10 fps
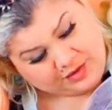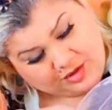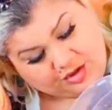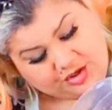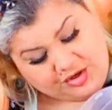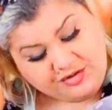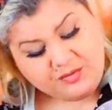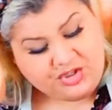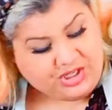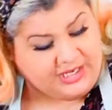You could use it
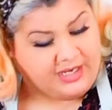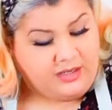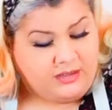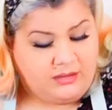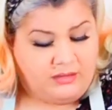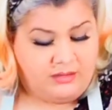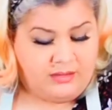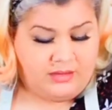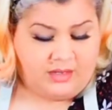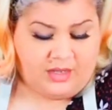with chicken.
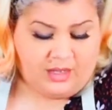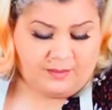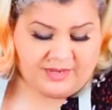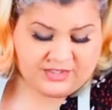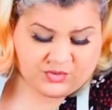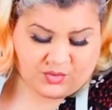It's